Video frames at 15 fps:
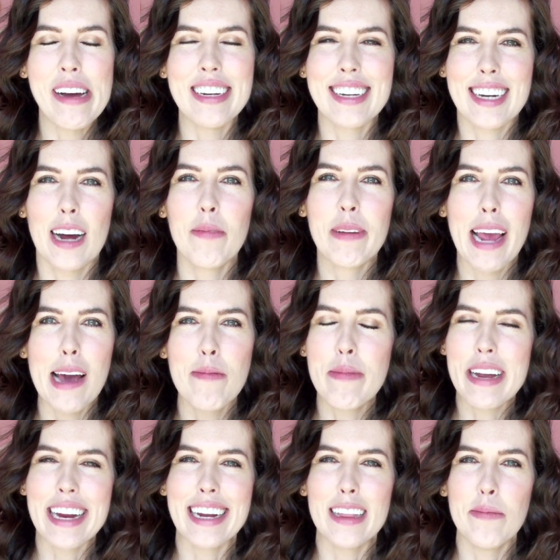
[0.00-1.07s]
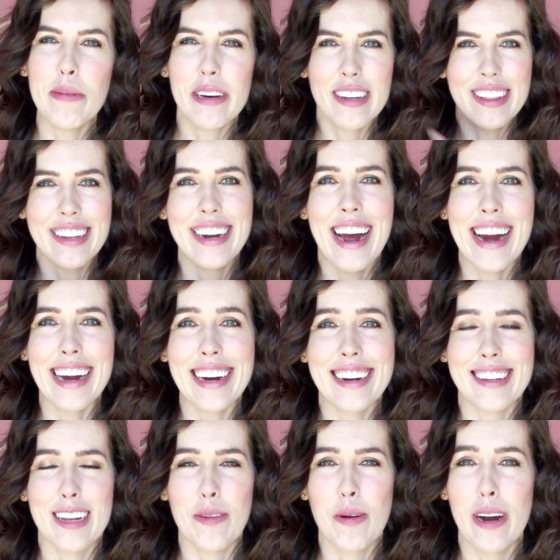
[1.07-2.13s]
to come get me in the middle of the night
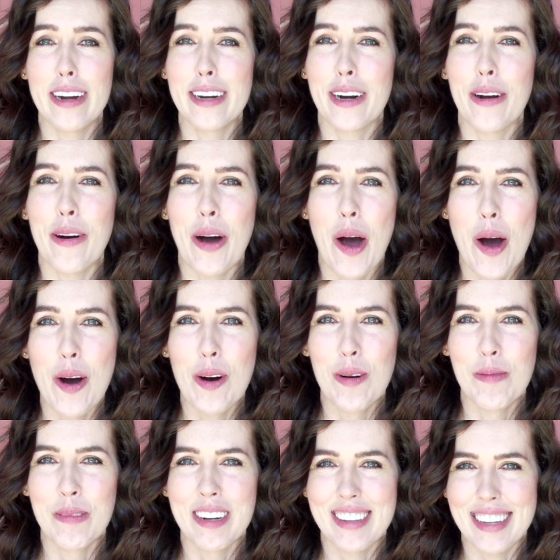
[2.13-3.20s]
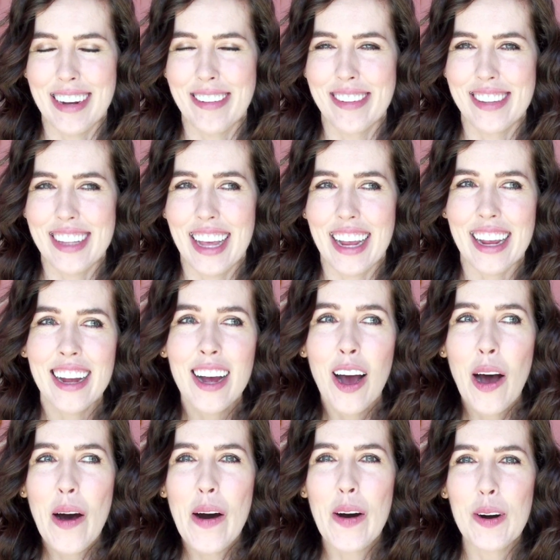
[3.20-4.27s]
because I wanted to go home because I was like
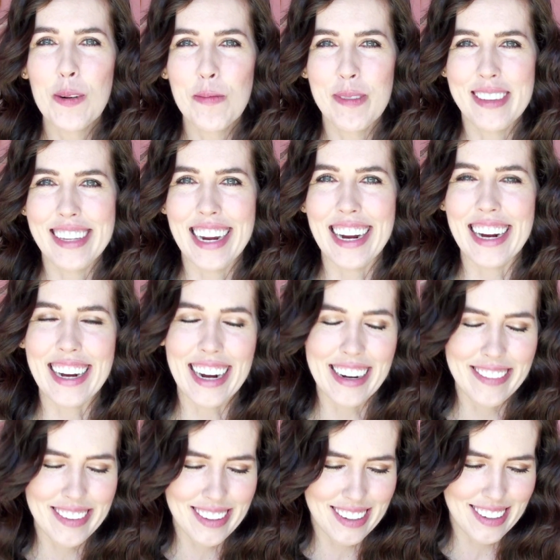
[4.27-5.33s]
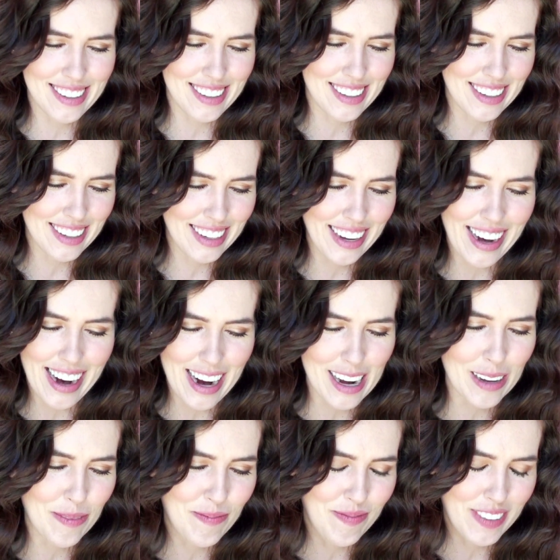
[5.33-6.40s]
homesick. I was just,
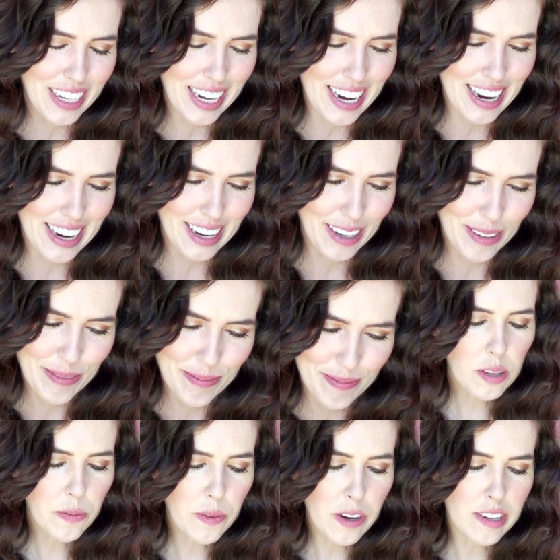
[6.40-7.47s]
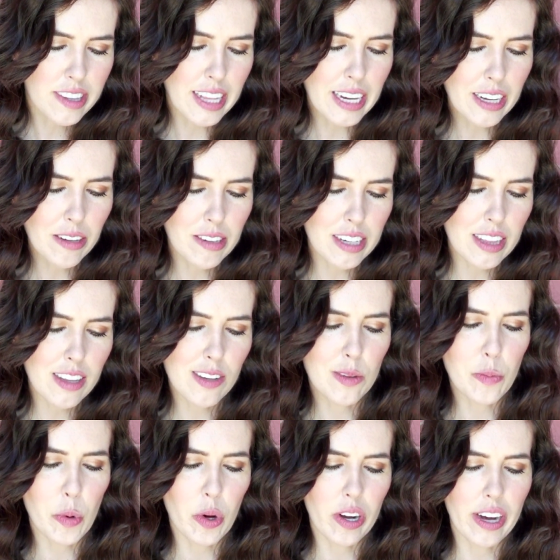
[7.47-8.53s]
yeah, yeah. What was the first thing you did
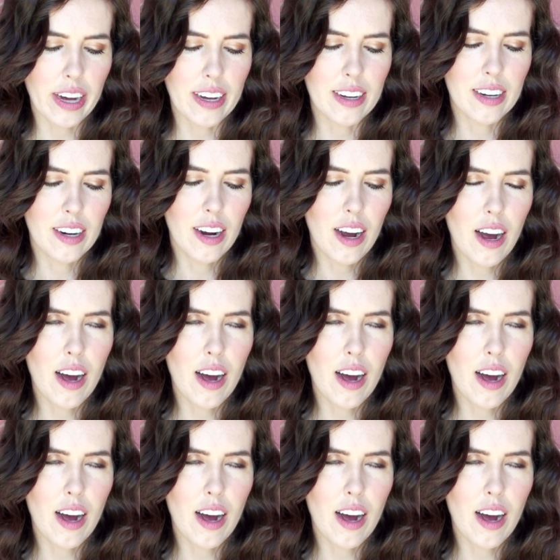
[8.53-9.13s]
this morning?